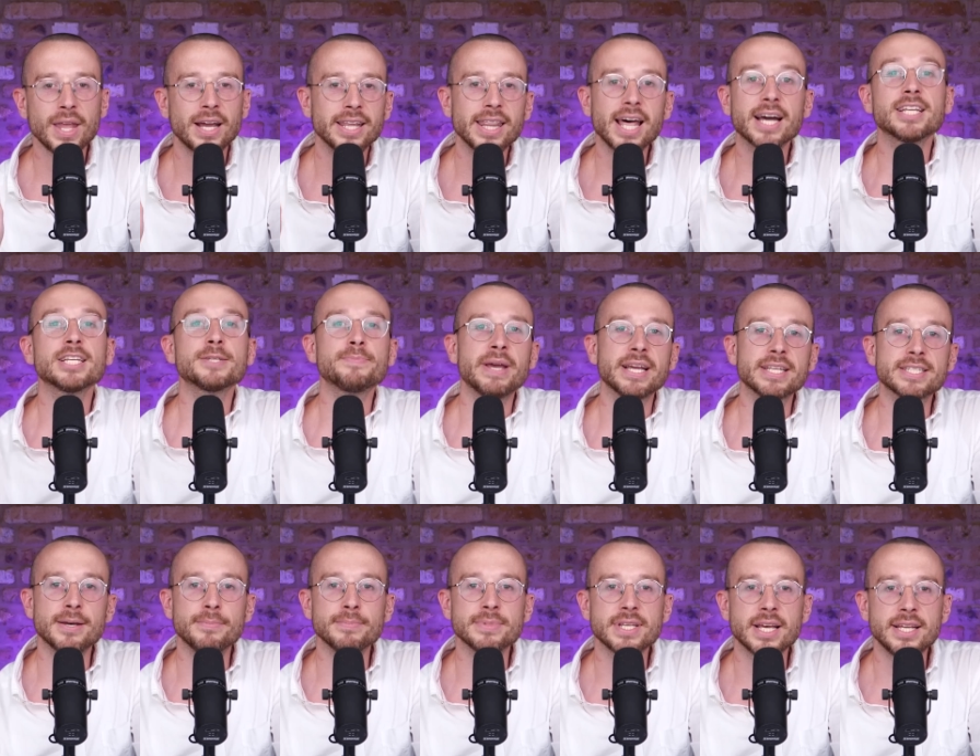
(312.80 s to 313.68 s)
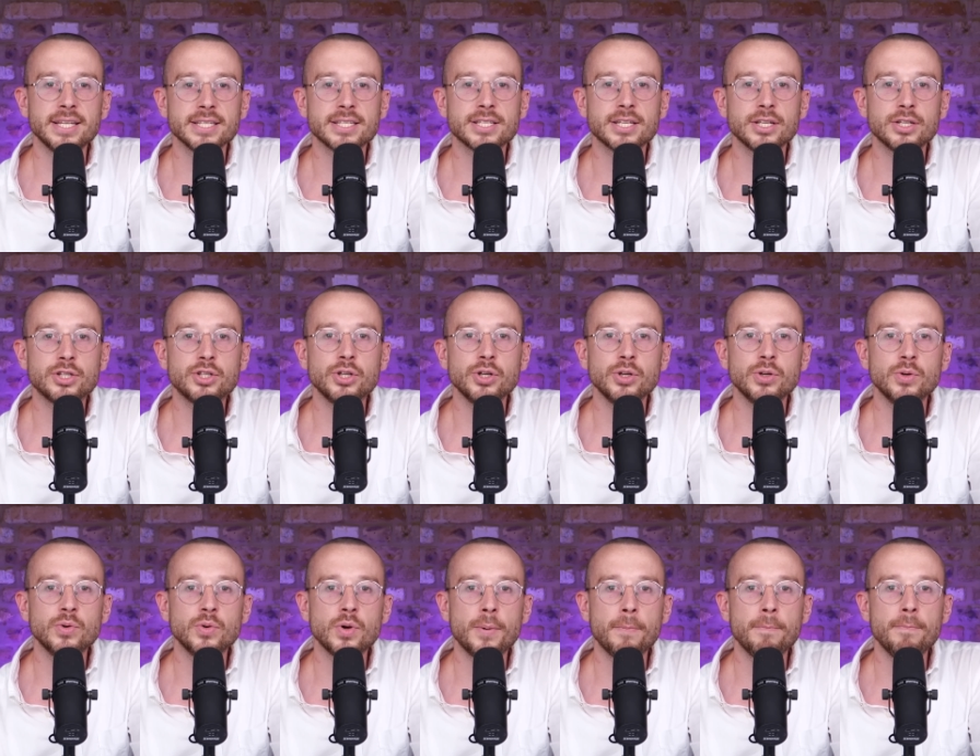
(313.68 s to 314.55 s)
That does make some sense
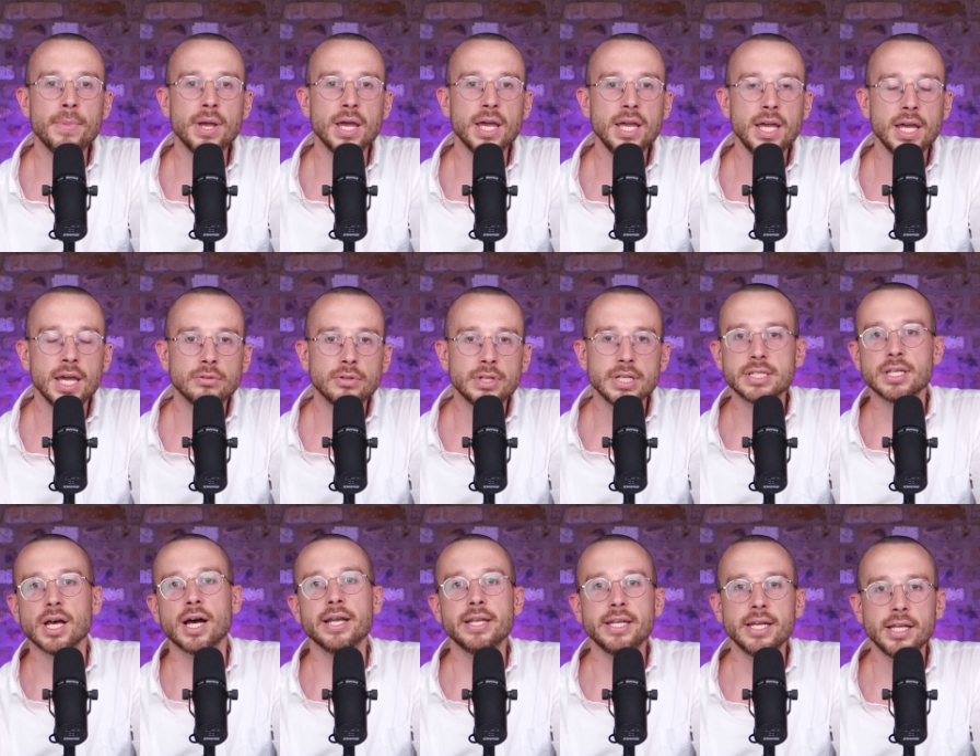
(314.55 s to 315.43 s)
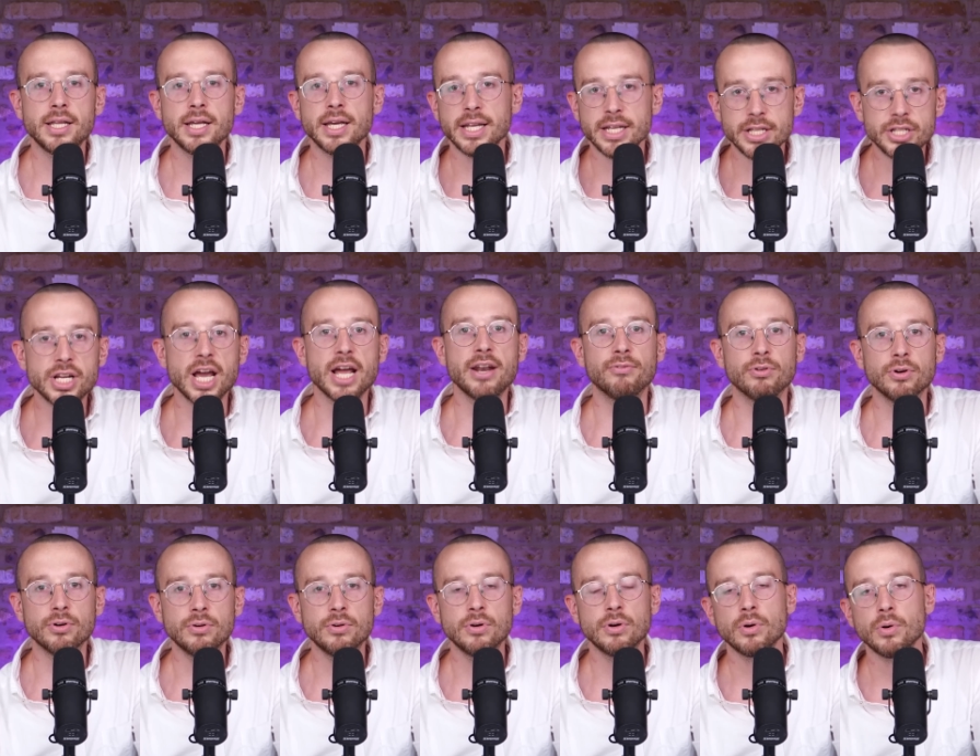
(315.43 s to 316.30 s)
to me, this idea that in
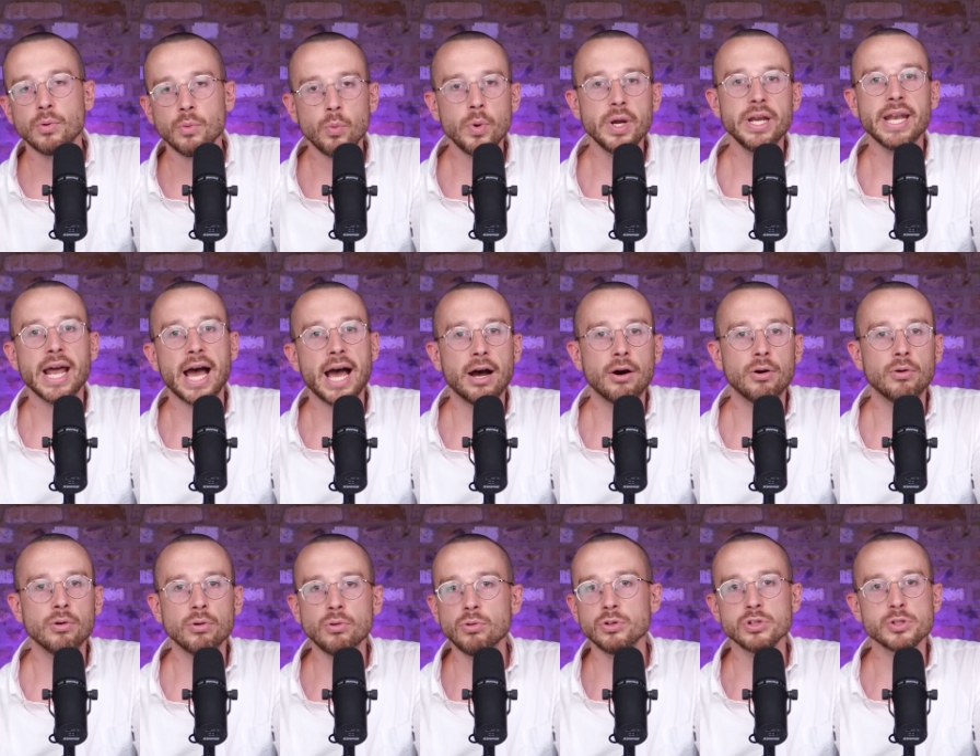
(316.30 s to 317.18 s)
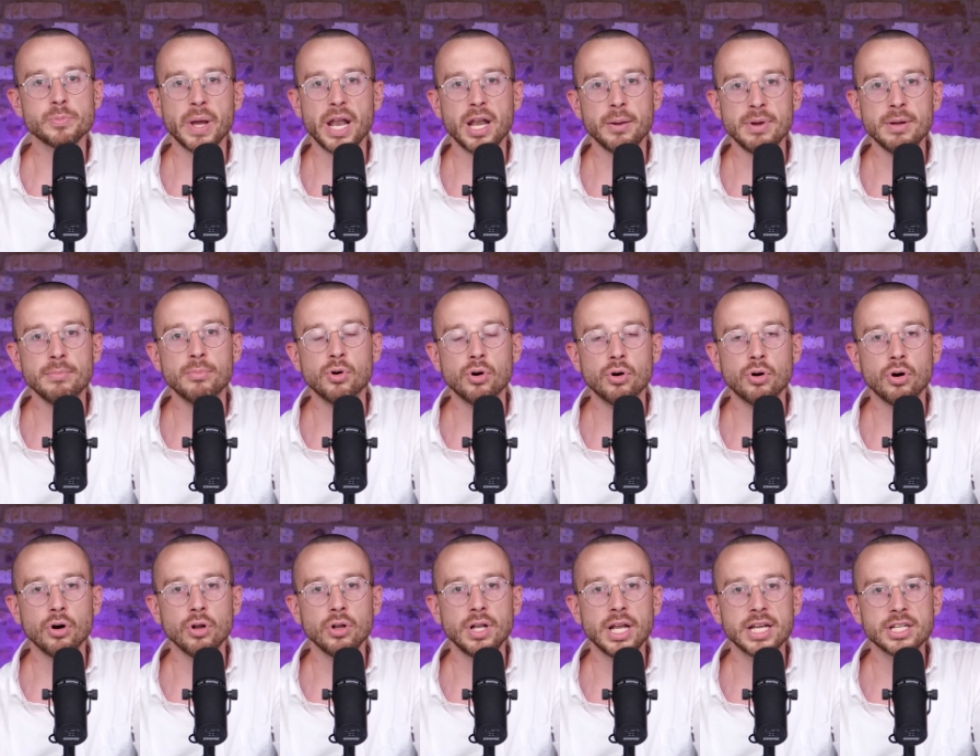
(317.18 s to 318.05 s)
general, we now all spend a bit more
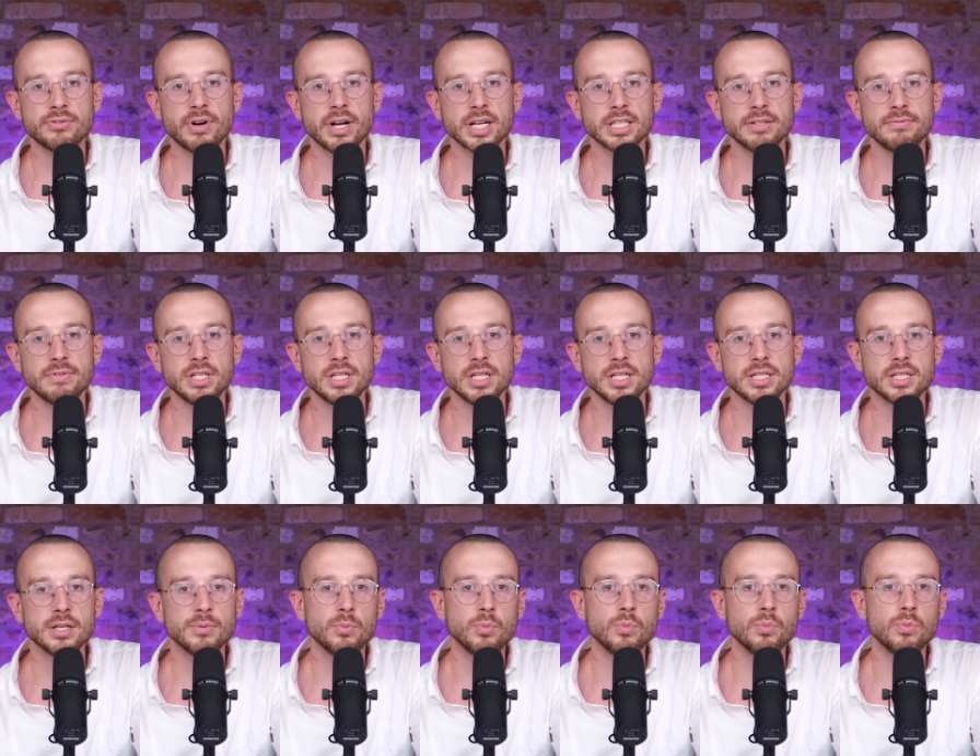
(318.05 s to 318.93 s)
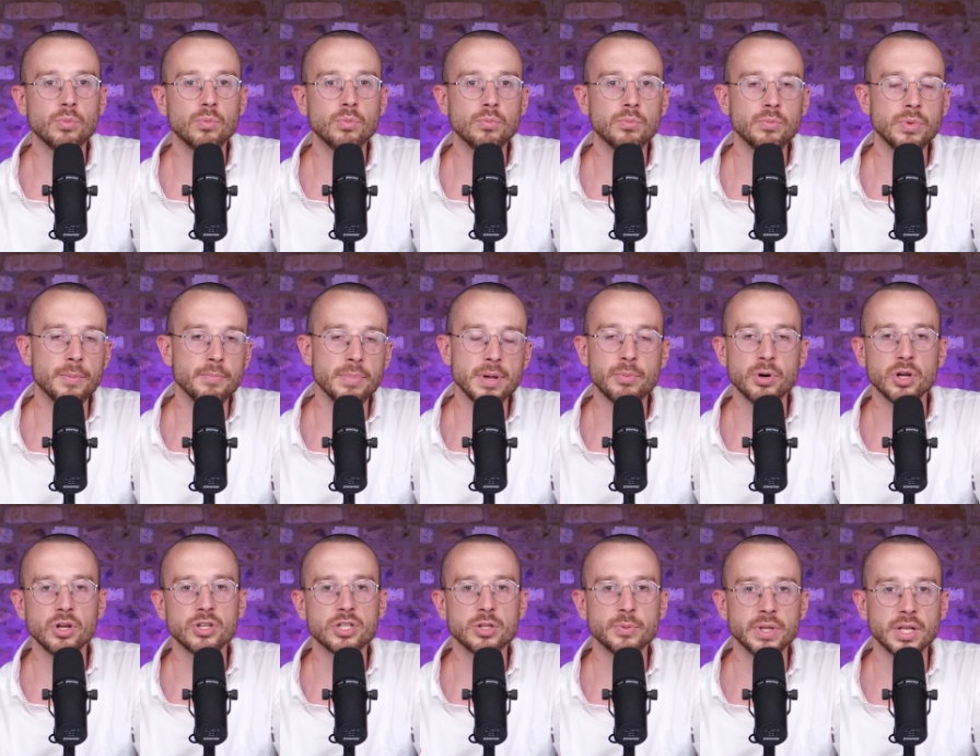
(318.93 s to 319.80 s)
on leisure activities than, than people
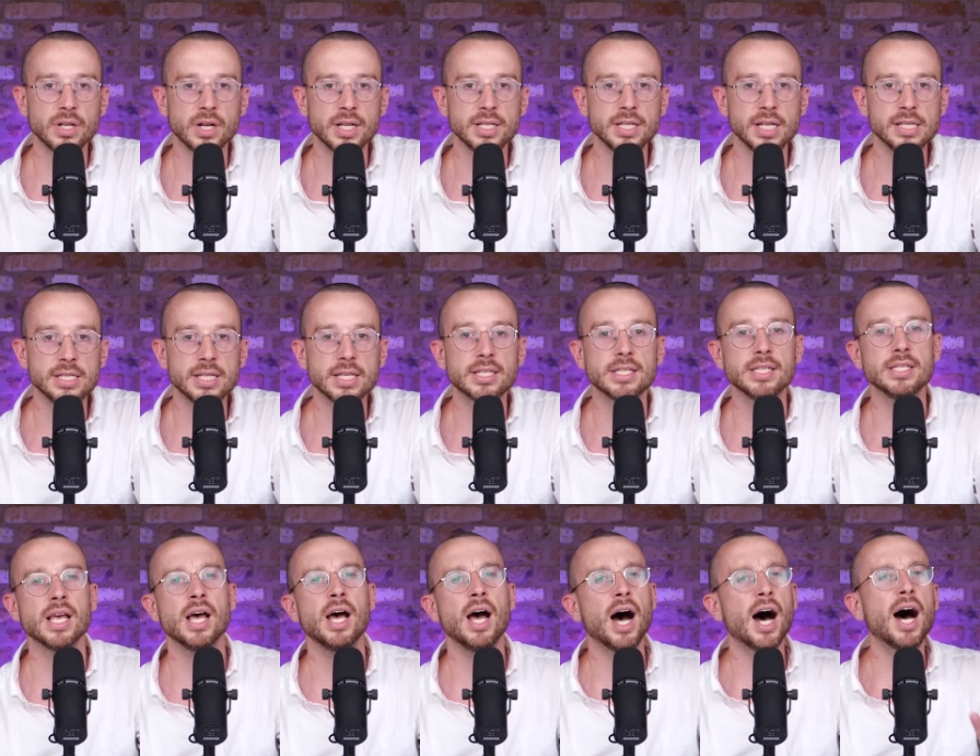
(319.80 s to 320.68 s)
used to in the 1960s.